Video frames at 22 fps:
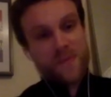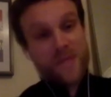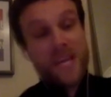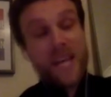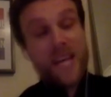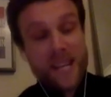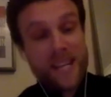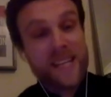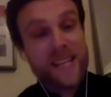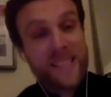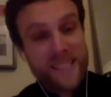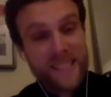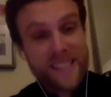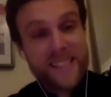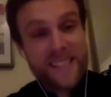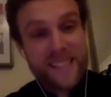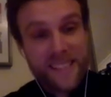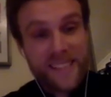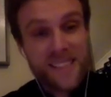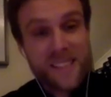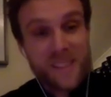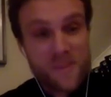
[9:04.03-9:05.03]

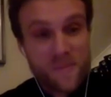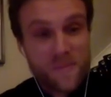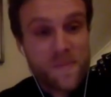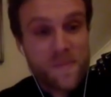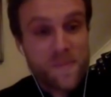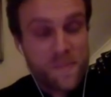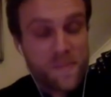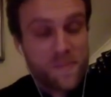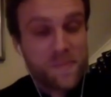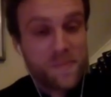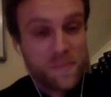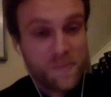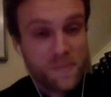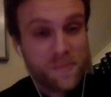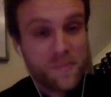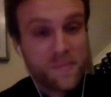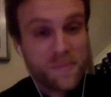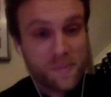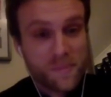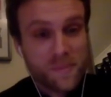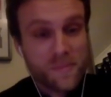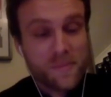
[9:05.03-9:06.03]

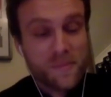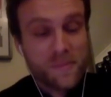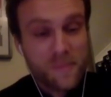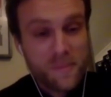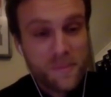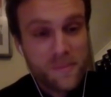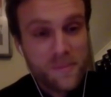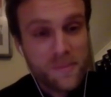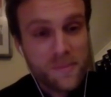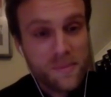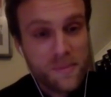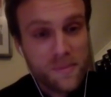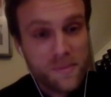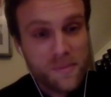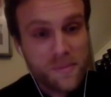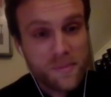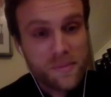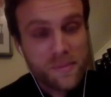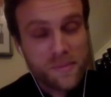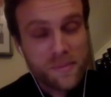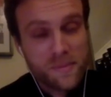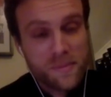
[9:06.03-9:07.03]

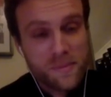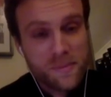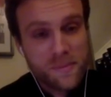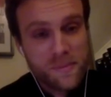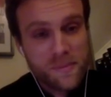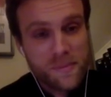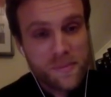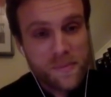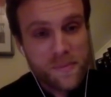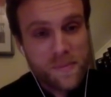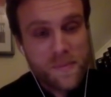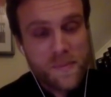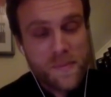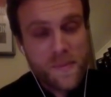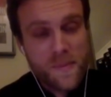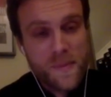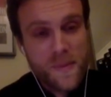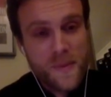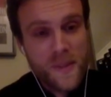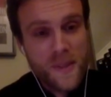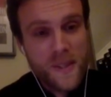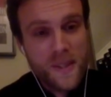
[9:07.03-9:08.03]
(not speaking)